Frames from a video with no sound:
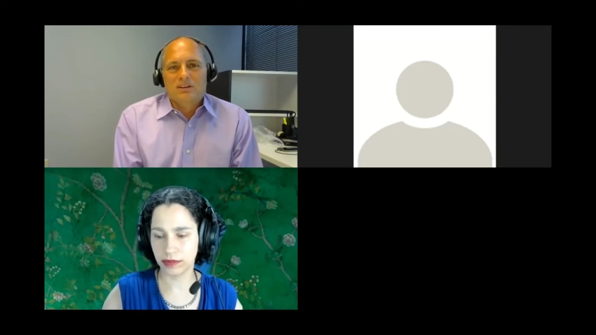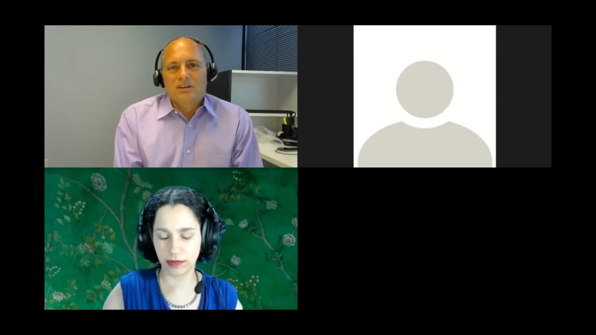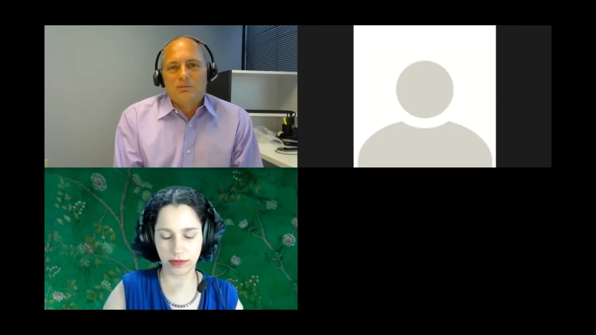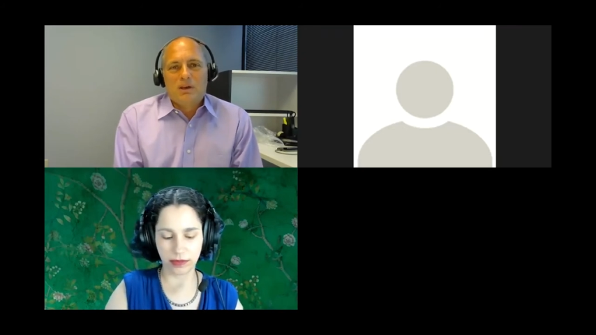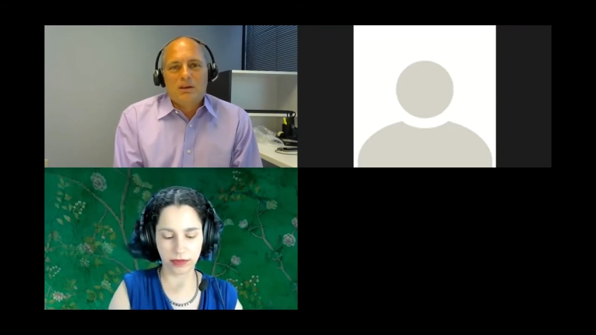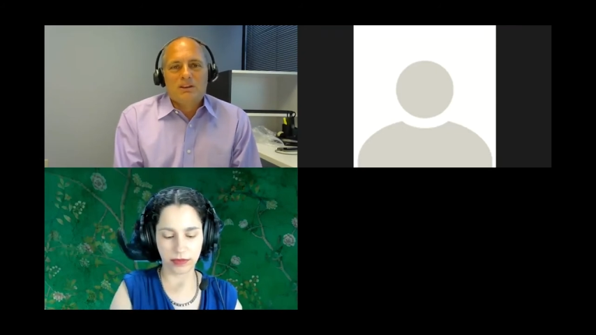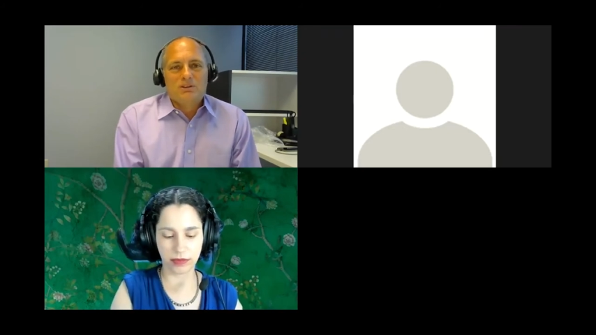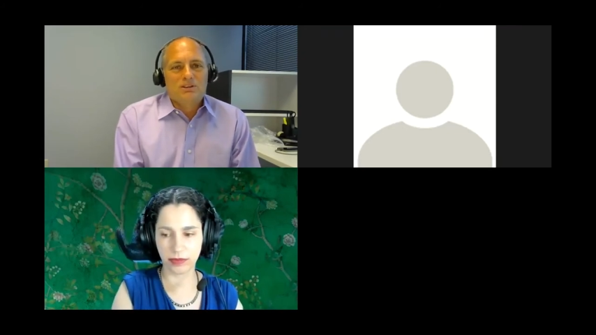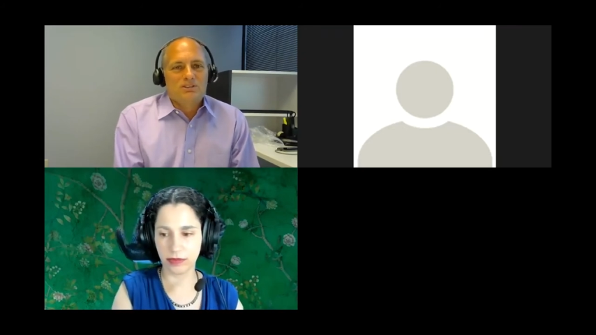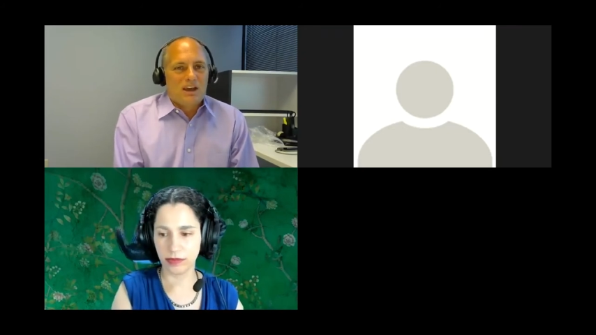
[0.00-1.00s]
Speaker 1: and maybe they're
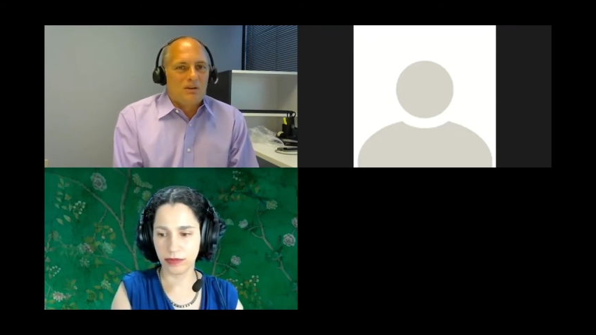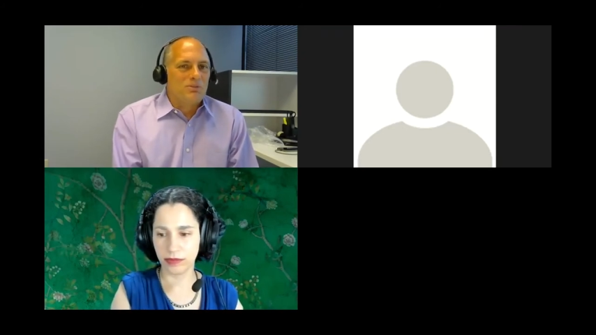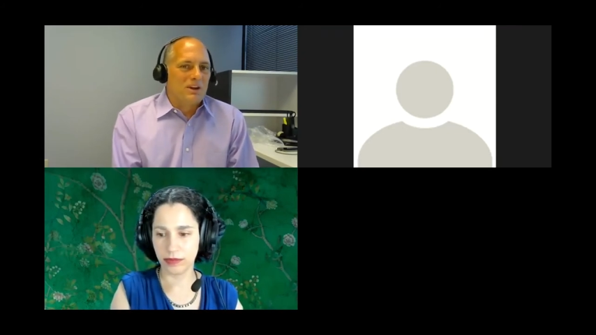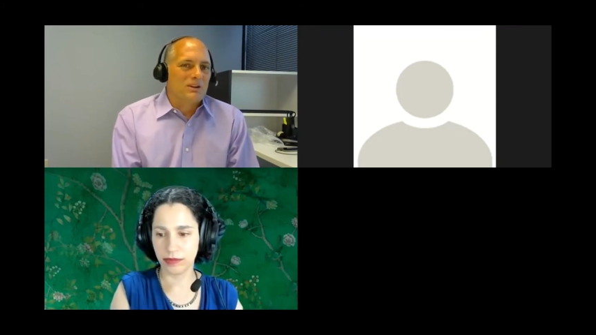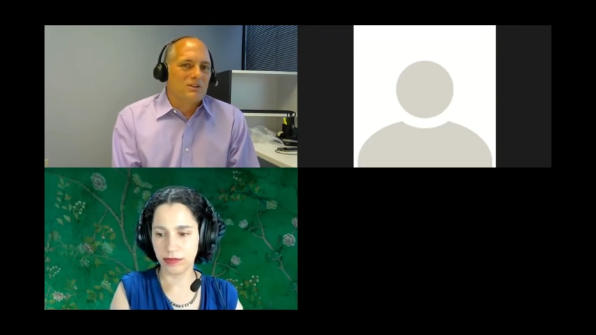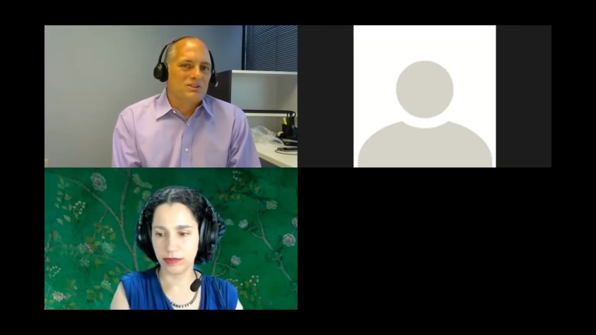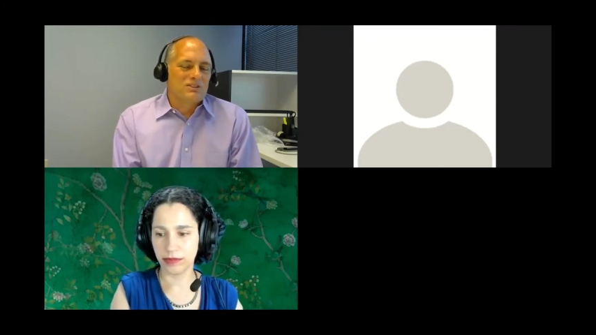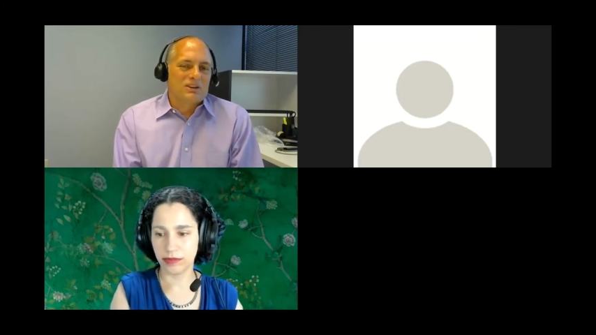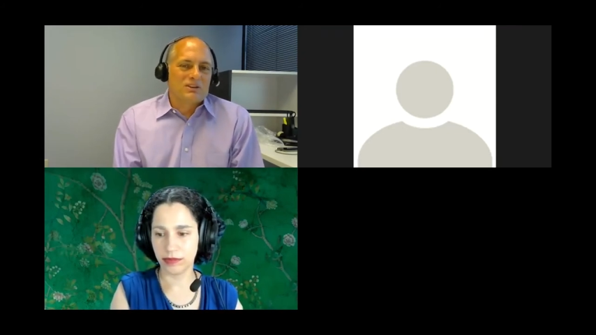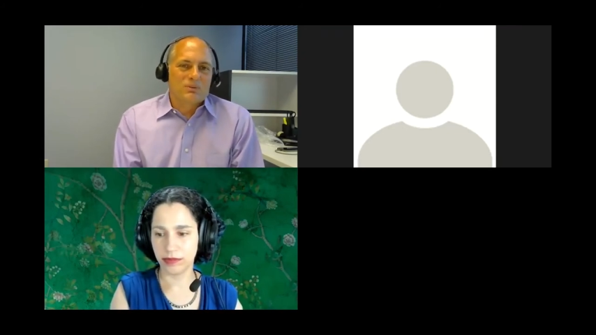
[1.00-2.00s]
the same thing or just
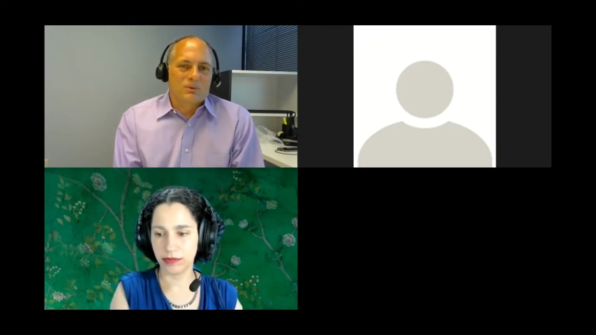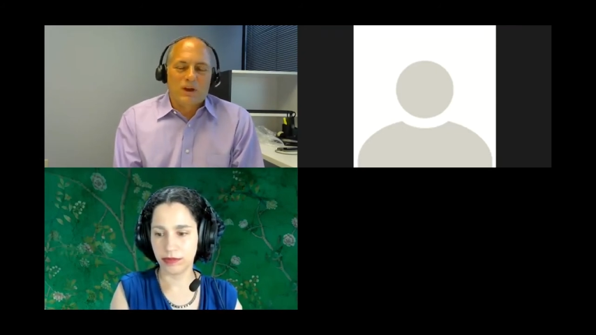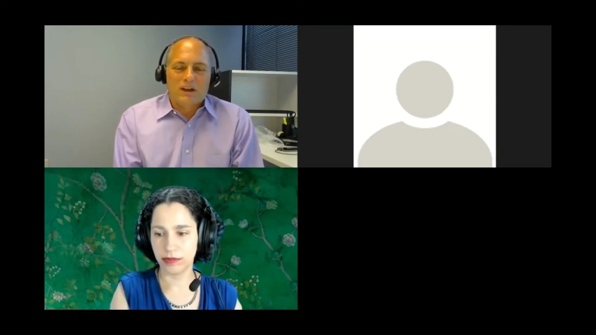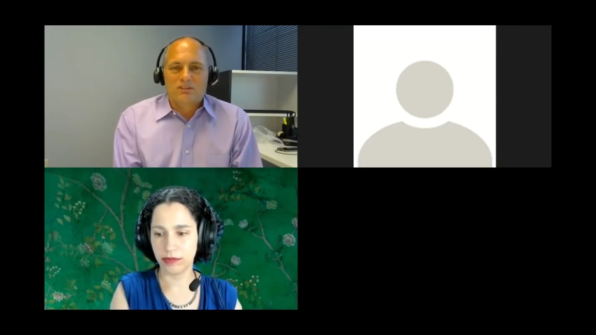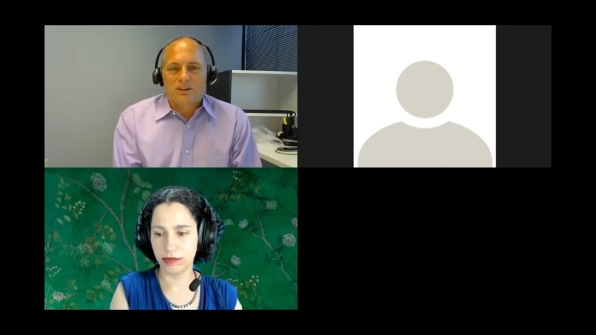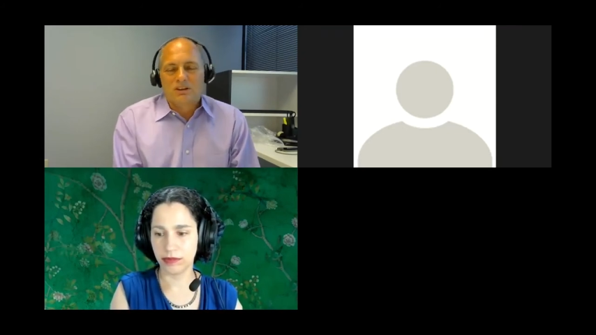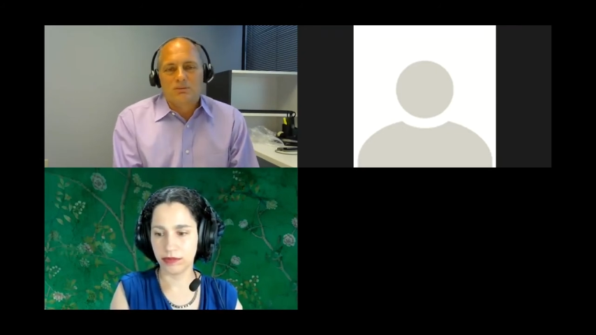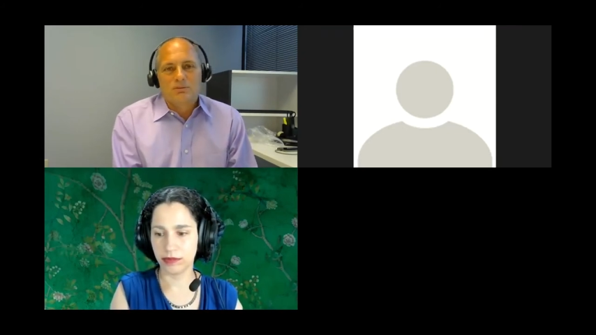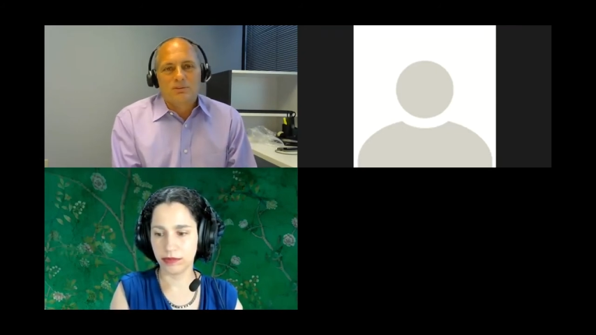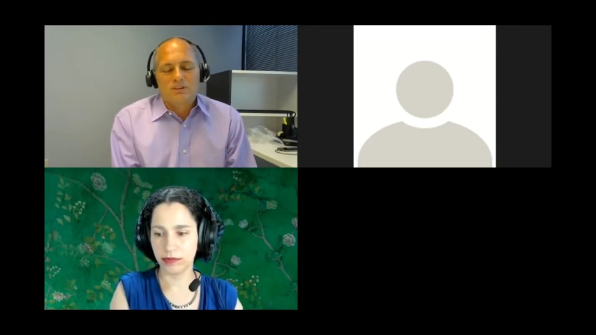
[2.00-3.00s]
a different way of saying
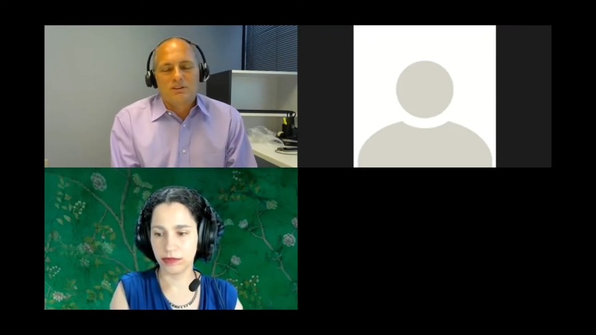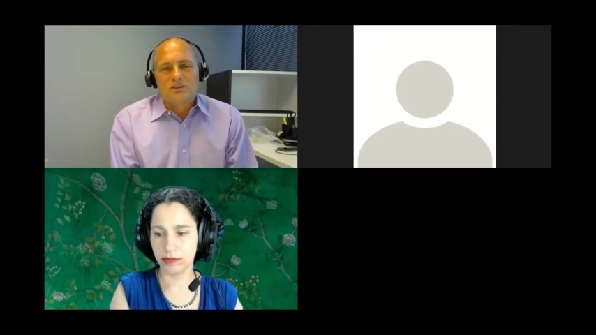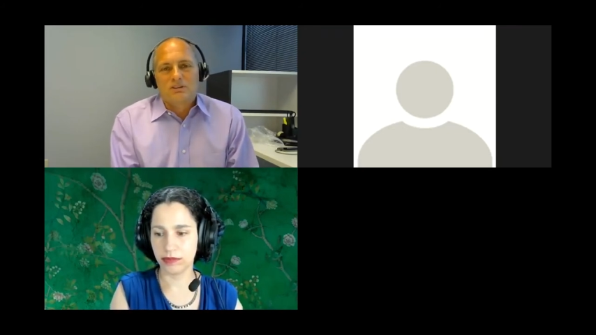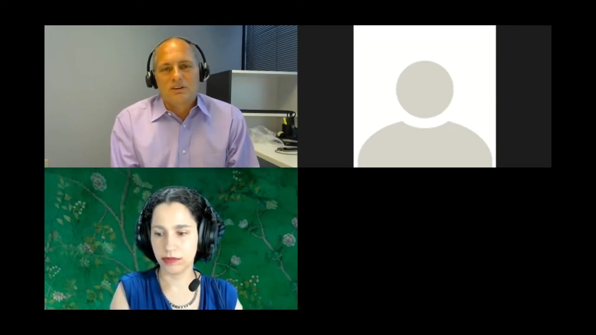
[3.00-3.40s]
them. The,